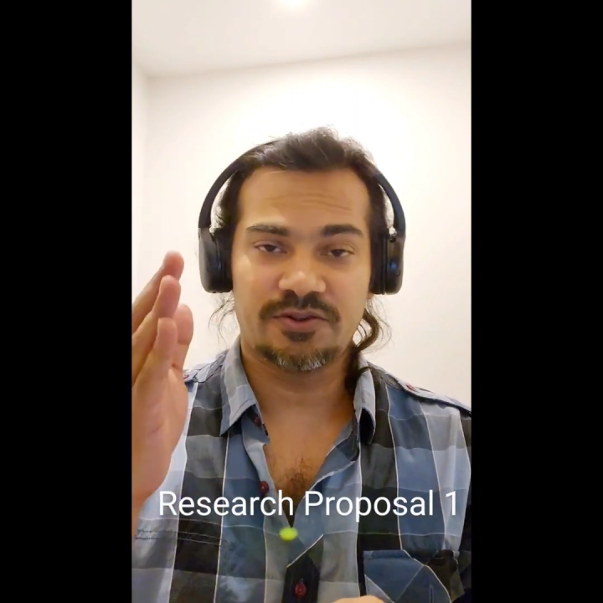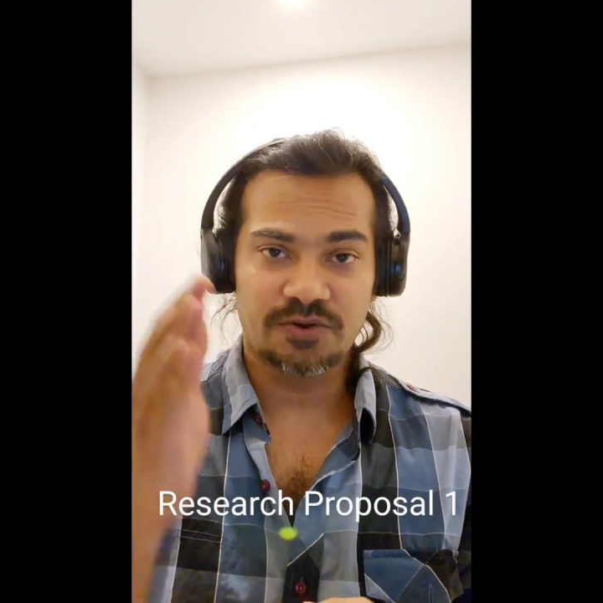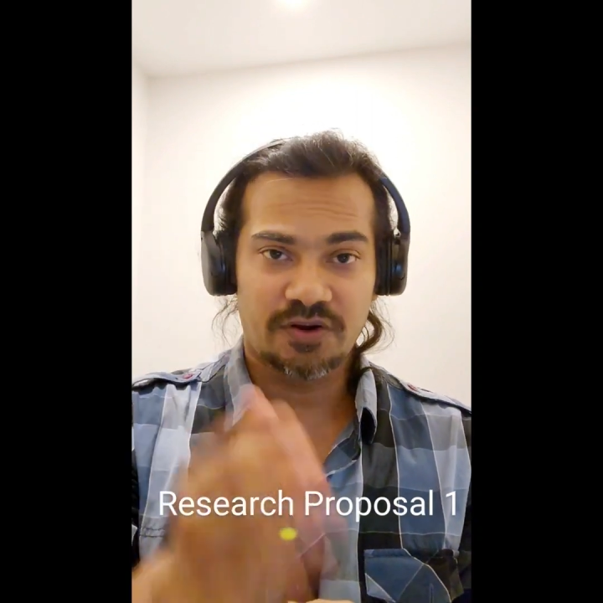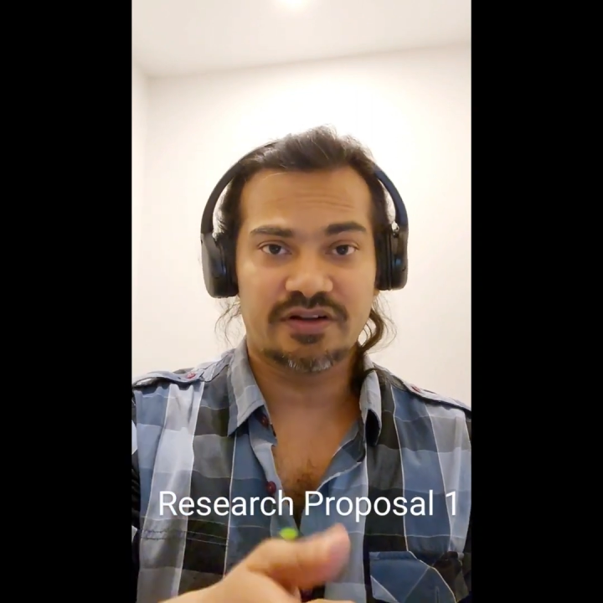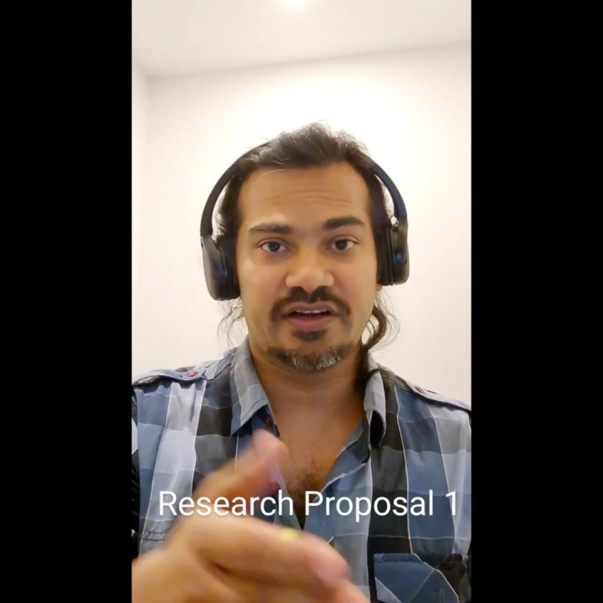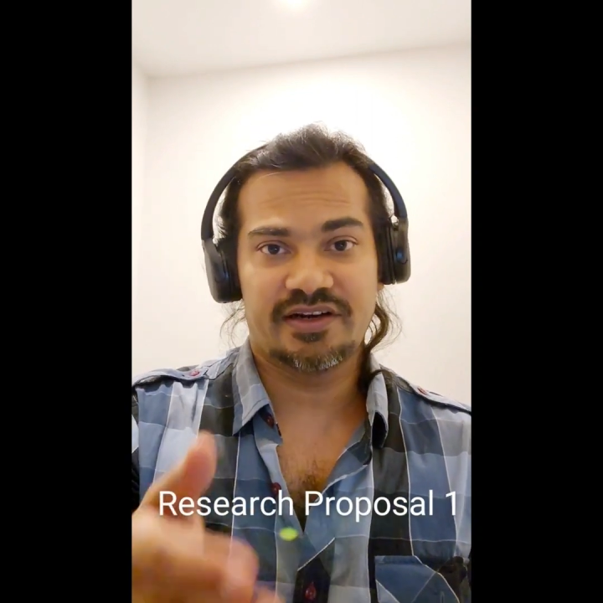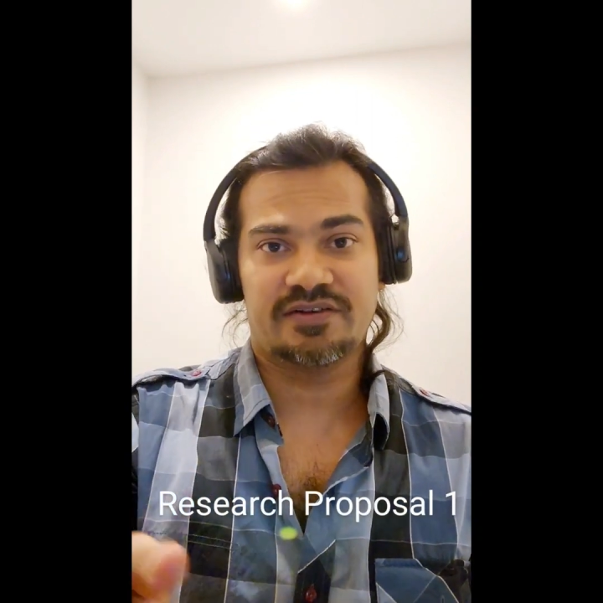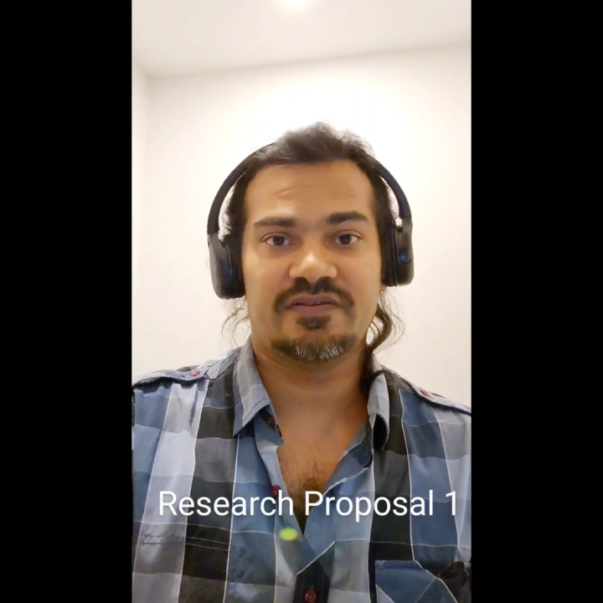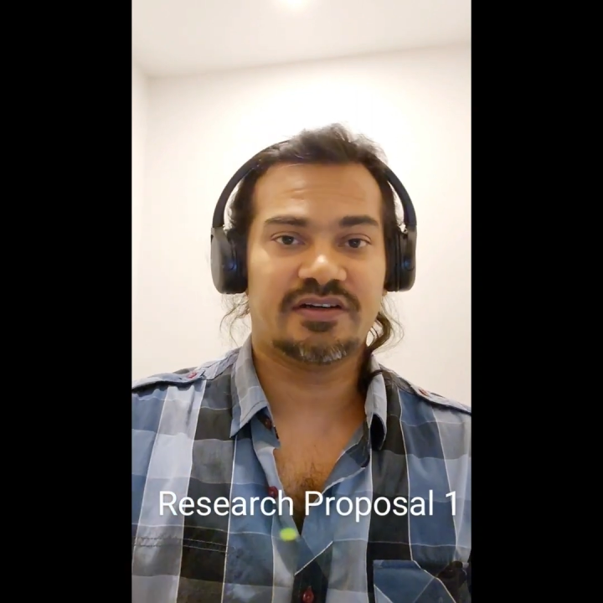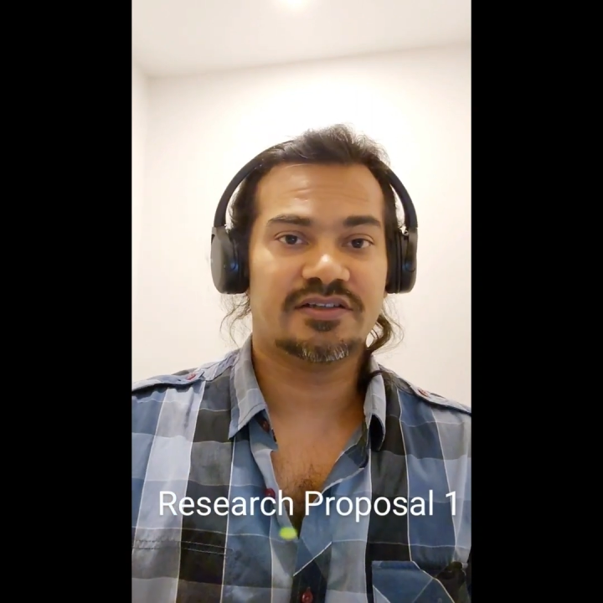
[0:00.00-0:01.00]

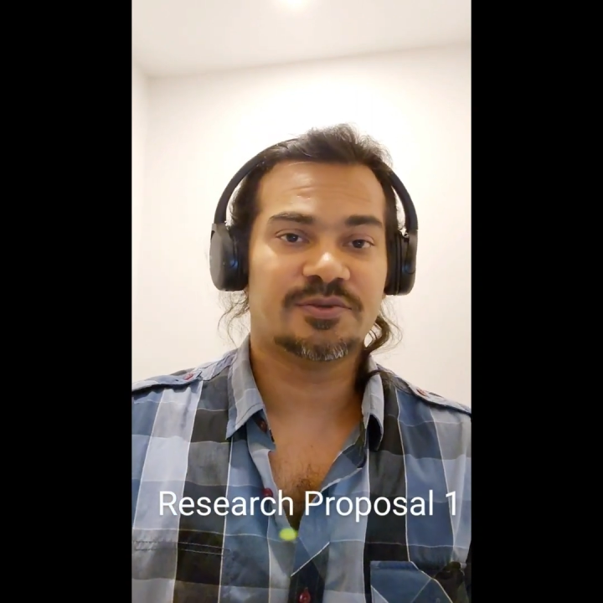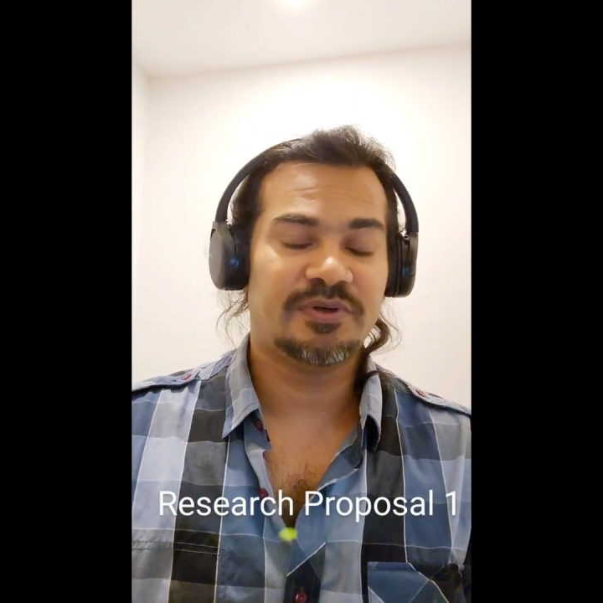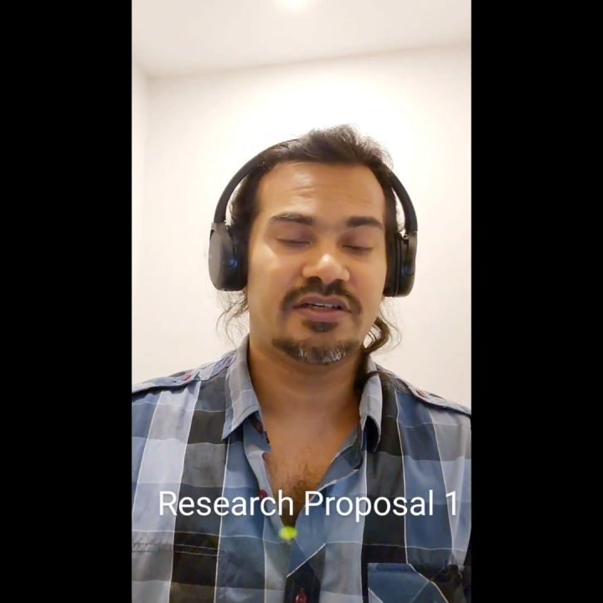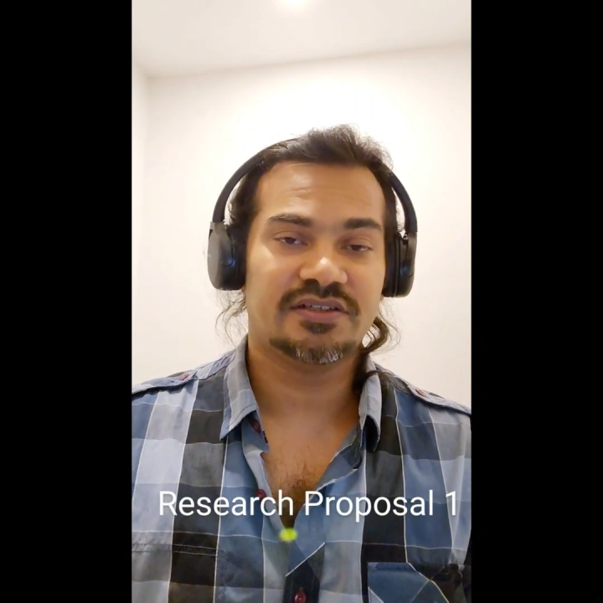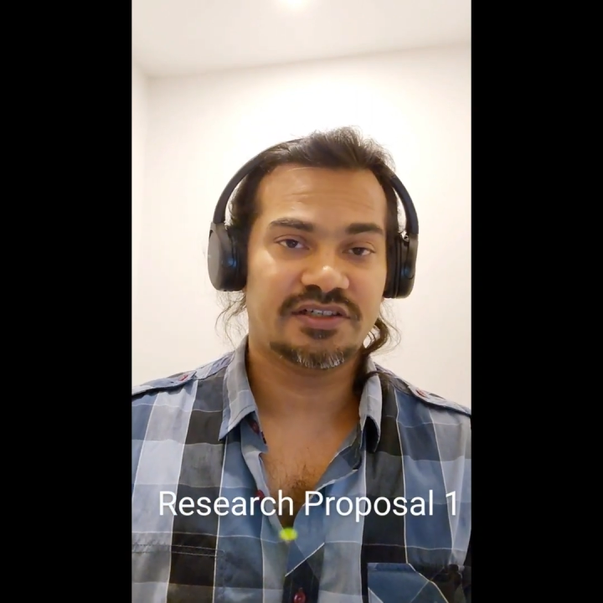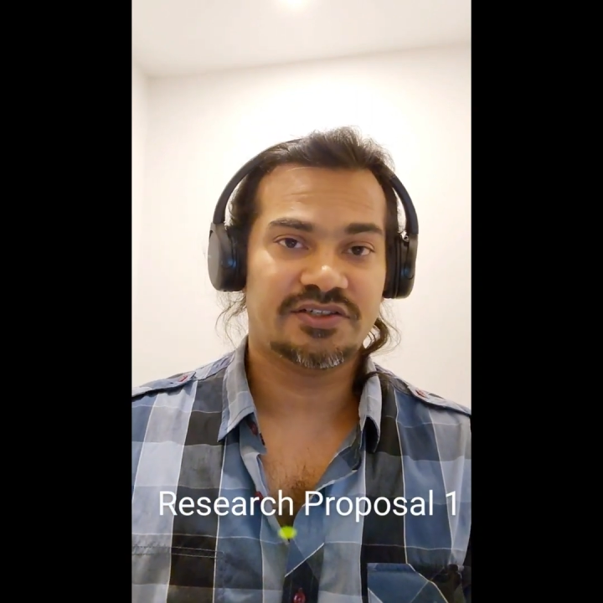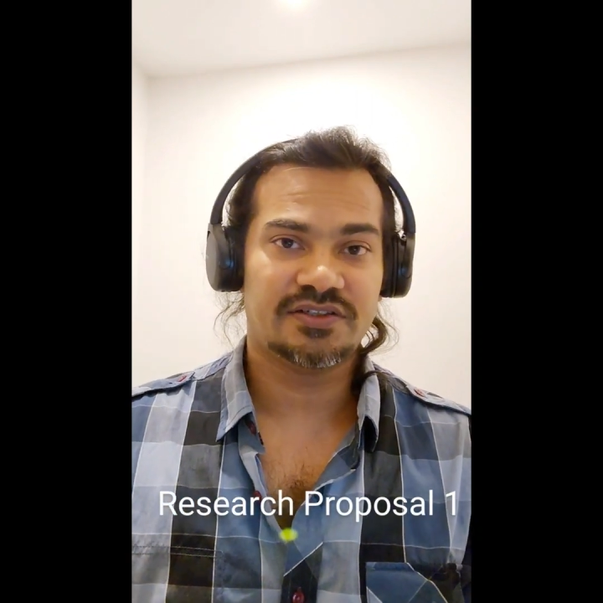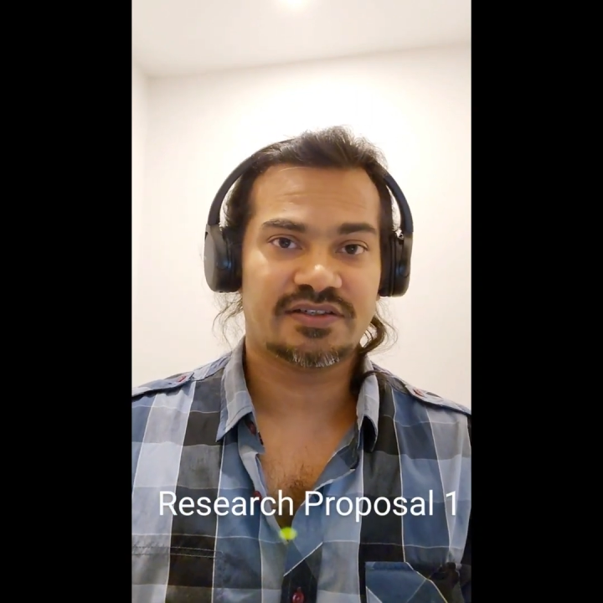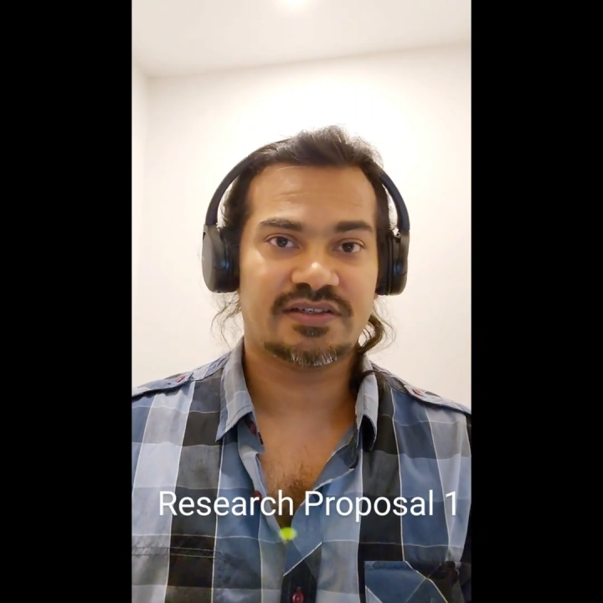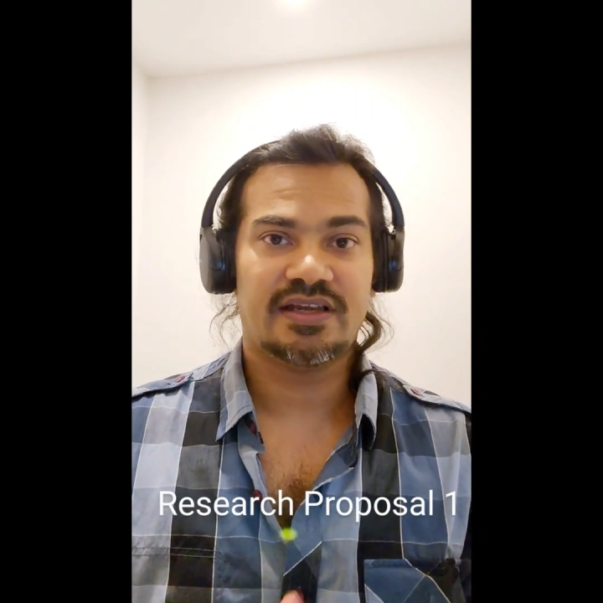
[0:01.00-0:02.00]
non-native English speaking
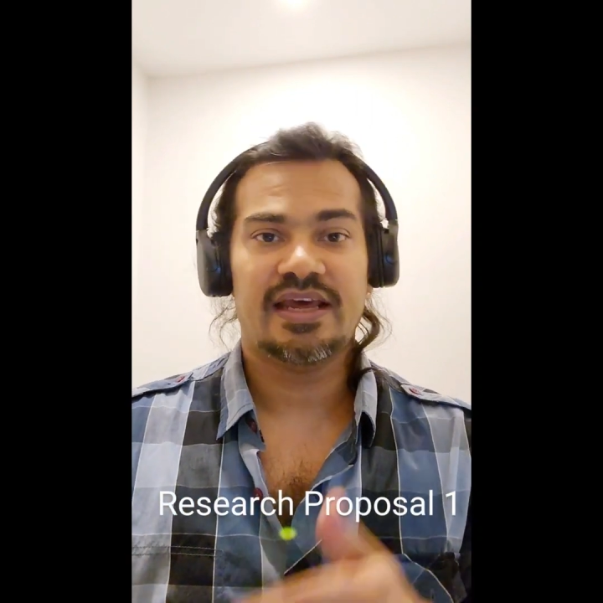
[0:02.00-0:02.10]
teachers